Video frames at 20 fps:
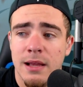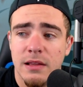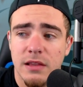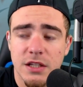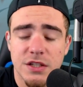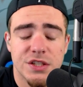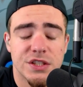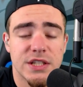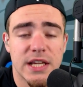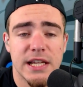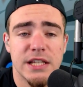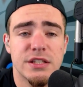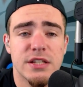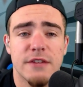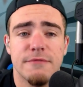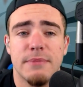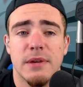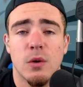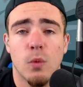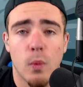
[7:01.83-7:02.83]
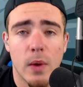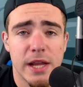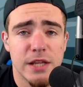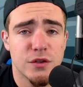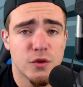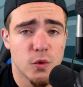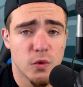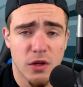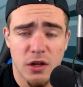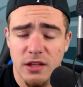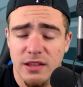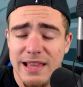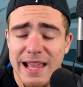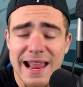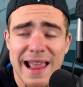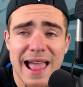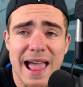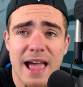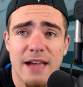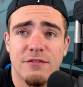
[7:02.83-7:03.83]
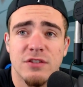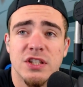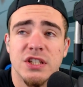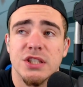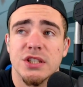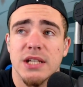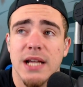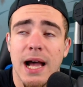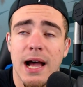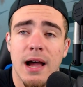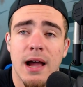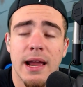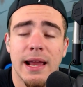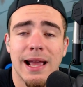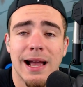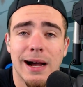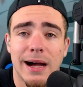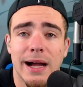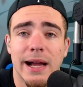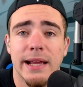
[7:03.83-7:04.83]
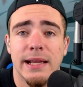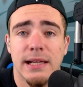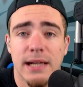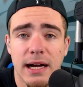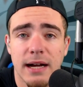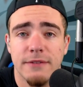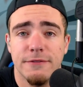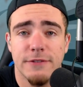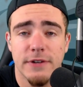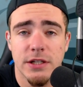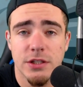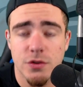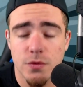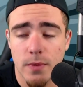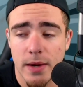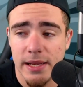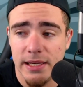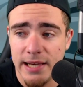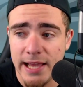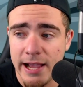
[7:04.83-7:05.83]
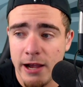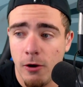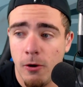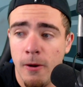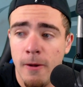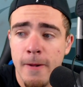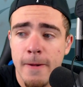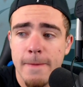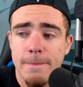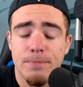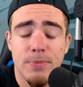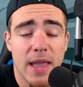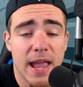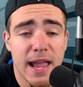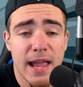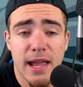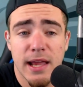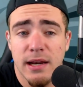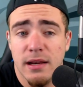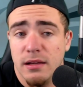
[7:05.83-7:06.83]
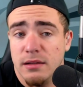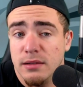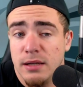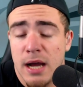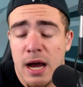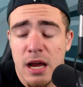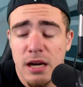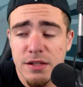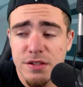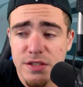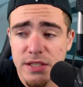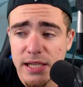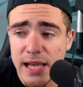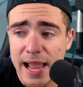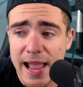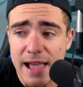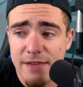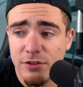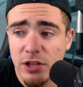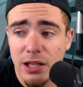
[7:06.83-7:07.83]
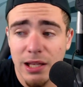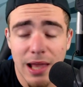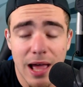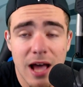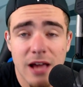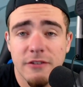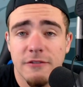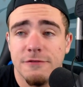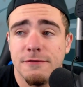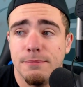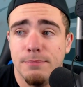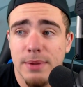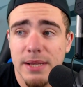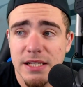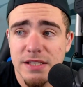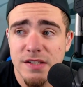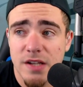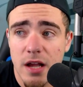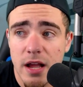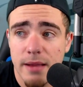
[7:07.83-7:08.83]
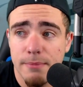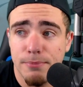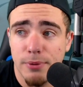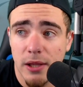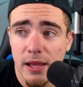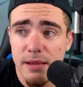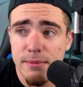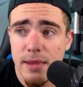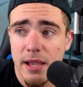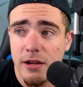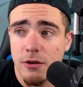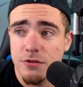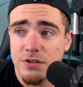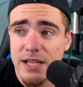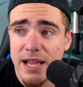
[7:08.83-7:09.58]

The Saints have been way too good. They have sky-high confidence right now, and honestly, they have a lot of big-time playmakers.